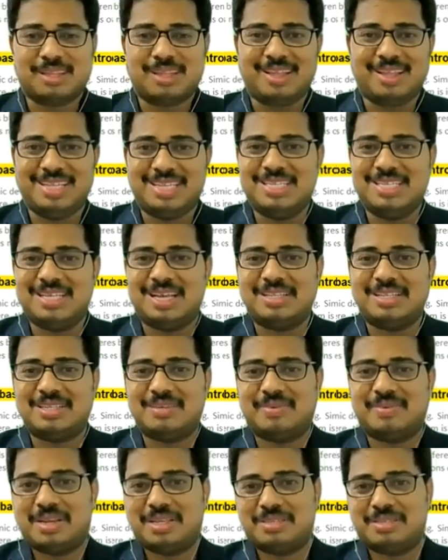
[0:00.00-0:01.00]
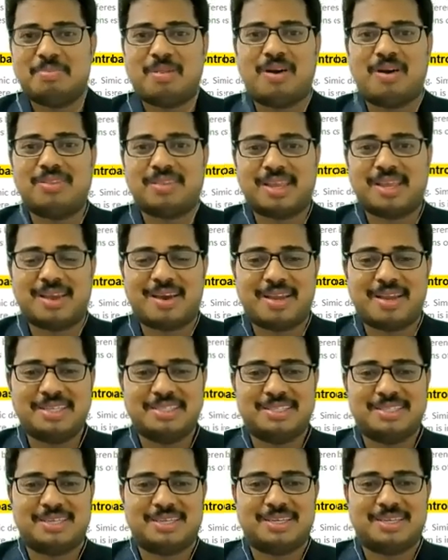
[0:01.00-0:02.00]
this is also a very small thing
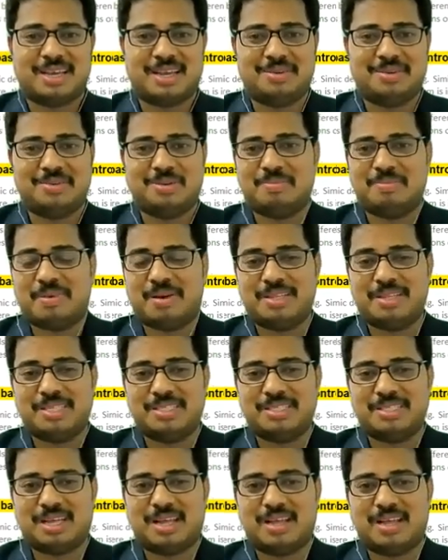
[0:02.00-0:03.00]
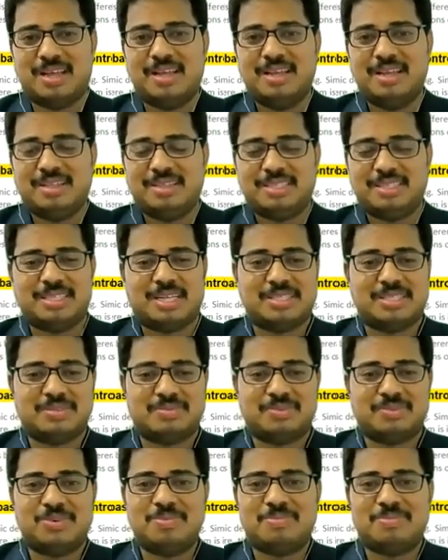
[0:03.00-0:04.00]
guys. I hope uh, this is a this is also
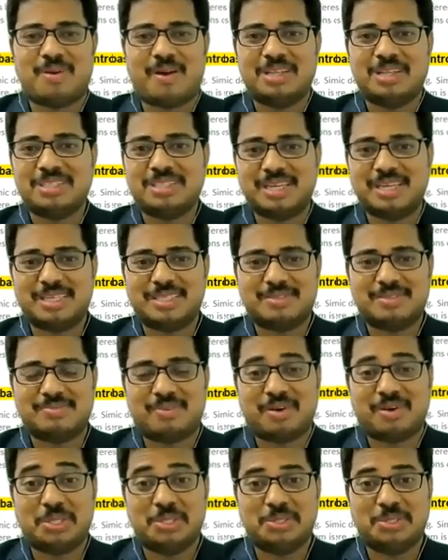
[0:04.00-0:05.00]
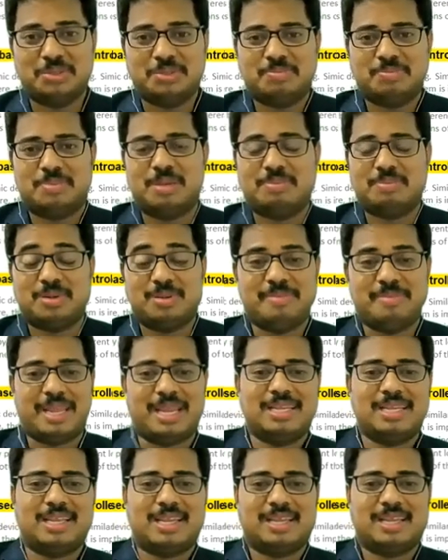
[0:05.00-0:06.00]
a good project for you people,
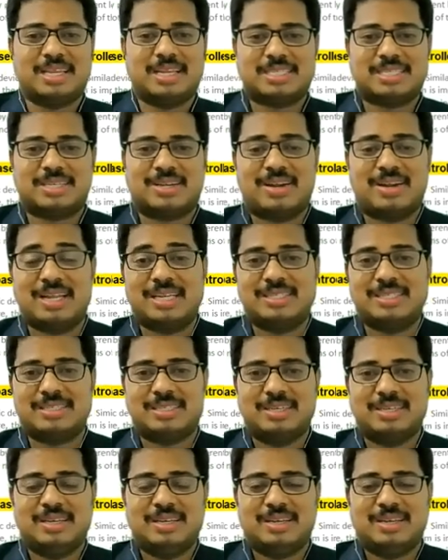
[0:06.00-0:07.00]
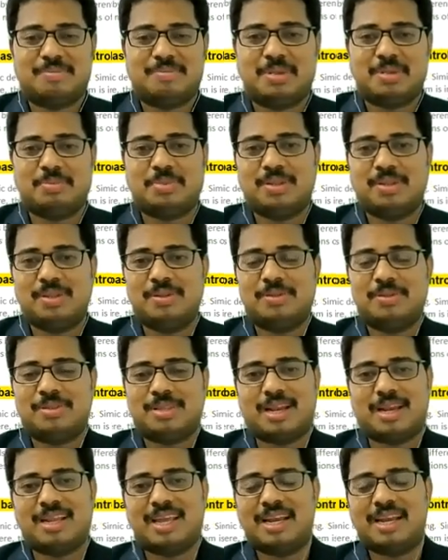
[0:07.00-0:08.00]
mainly the electronics people
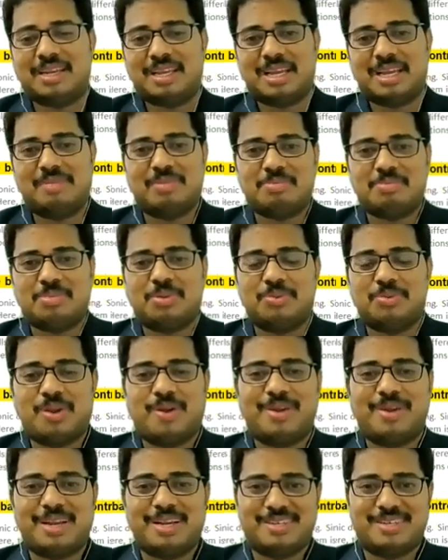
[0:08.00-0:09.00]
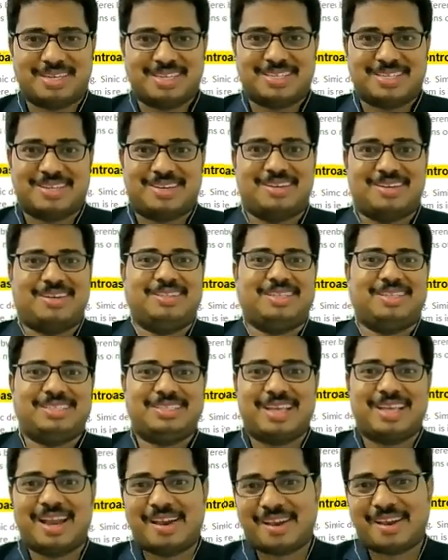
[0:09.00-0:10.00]
and the electrical people who are interested on
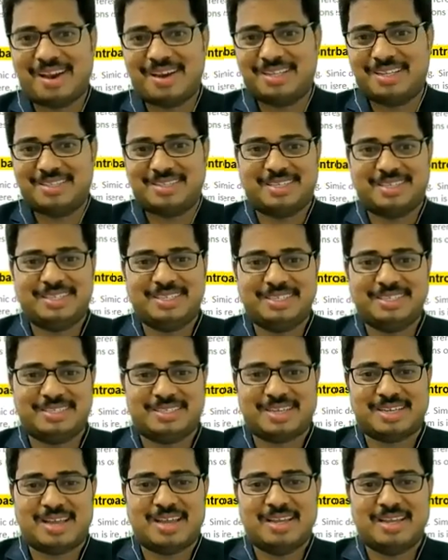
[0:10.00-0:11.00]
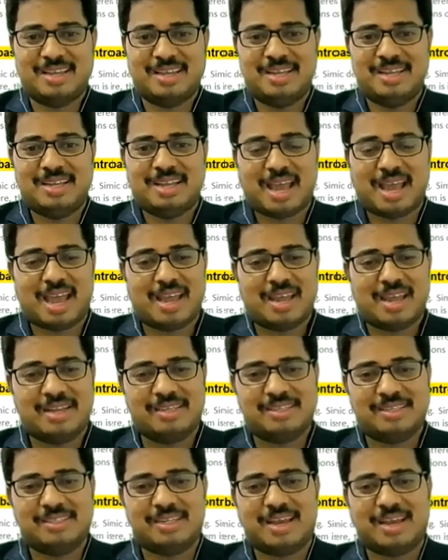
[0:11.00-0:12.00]
these electronic things.
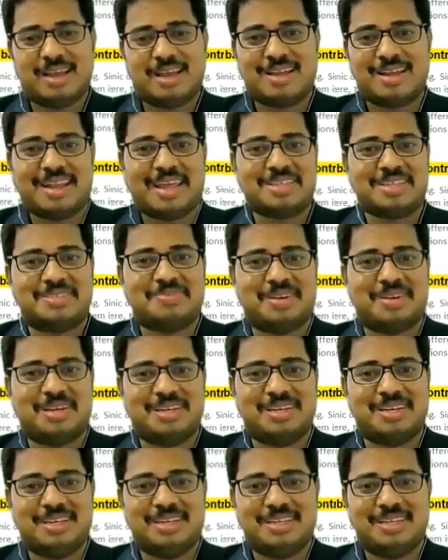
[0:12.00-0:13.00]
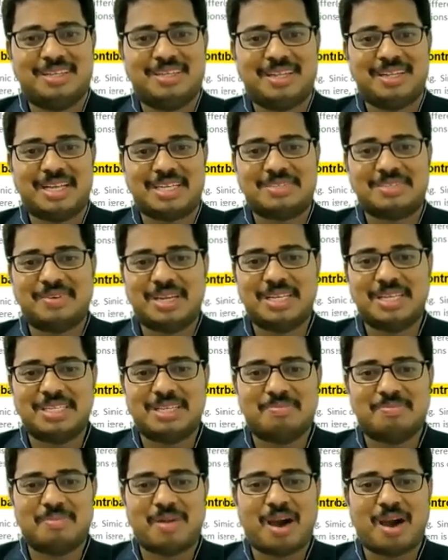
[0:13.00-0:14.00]
And uh, next one, next one is
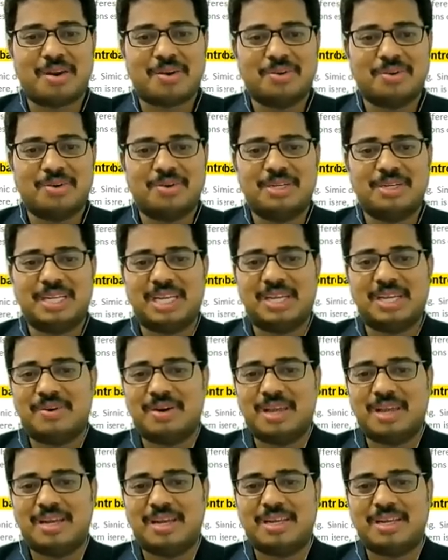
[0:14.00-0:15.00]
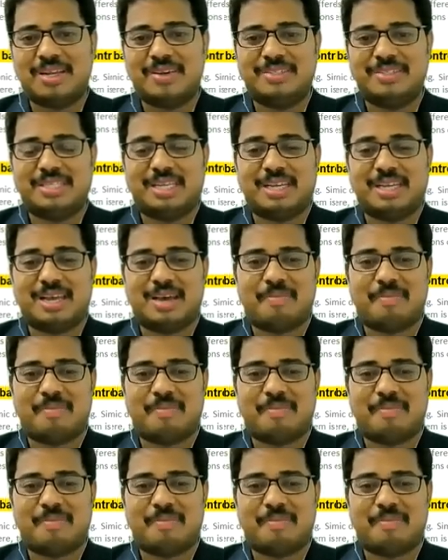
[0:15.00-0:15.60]
a barcode decoder using a